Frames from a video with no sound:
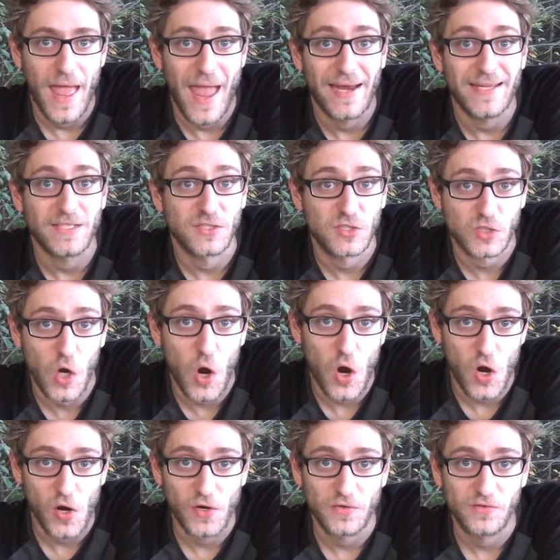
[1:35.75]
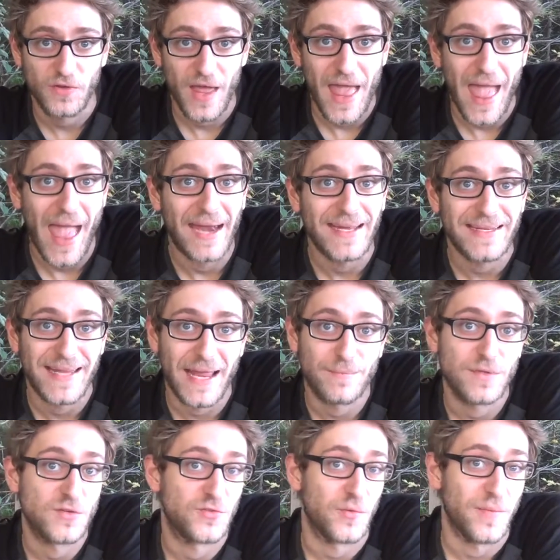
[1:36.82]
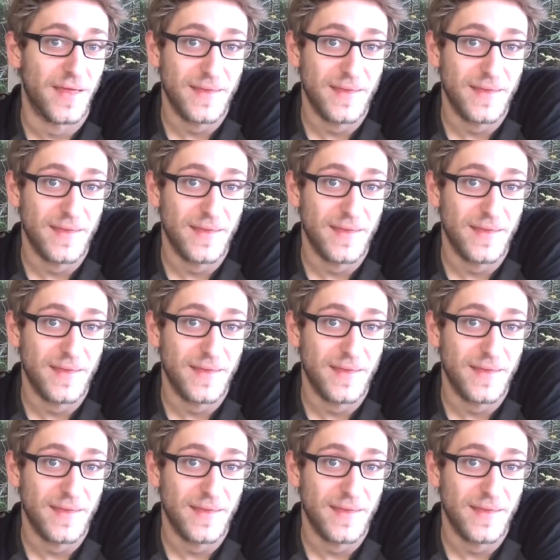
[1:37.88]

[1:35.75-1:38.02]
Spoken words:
any scars, any damage from